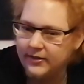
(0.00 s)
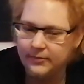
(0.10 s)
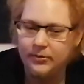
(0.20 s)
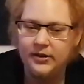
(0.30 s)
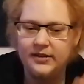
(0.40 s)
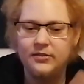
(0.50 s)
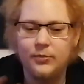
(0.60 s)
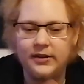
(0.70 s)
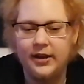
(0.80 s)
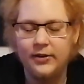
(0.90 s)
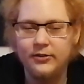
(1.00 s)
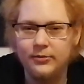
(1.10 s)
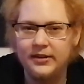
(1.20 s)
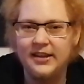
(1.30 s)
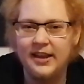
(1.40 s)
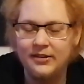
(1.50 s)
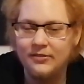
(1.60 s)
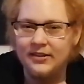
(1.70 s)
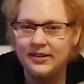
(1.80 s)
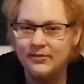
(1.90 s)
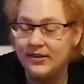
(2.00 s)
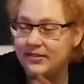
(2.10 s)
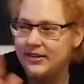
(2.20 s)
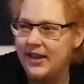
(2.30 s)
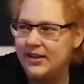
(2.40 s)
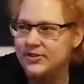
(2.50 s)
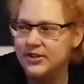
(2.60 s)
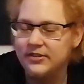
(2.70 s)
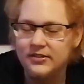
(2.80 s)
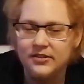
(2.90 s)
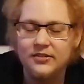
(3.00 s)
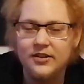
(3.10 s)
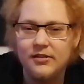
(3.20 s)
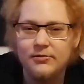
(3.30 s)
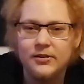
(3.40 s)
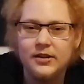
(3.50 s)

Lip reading: the police, when they are doing investigations and stuff,